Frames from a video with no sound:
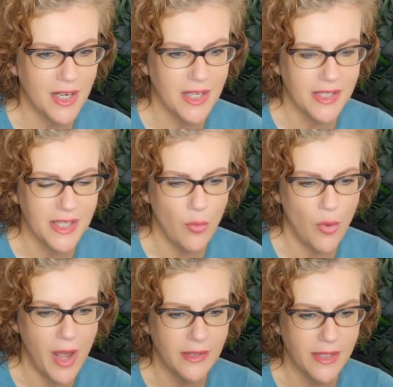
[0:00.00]
kind of see
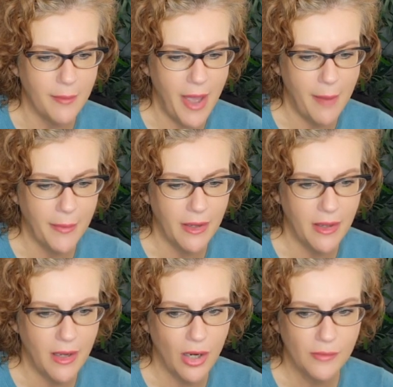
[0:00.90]
what ends up
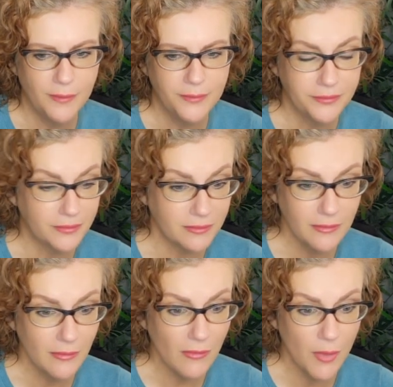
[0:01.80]
happening here.
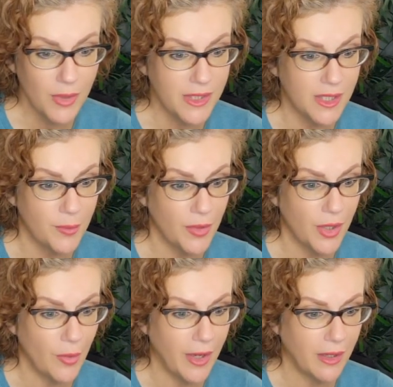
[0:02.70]
We can see it's
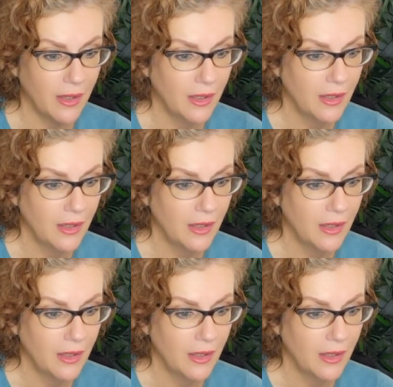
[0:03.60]
pretty quick.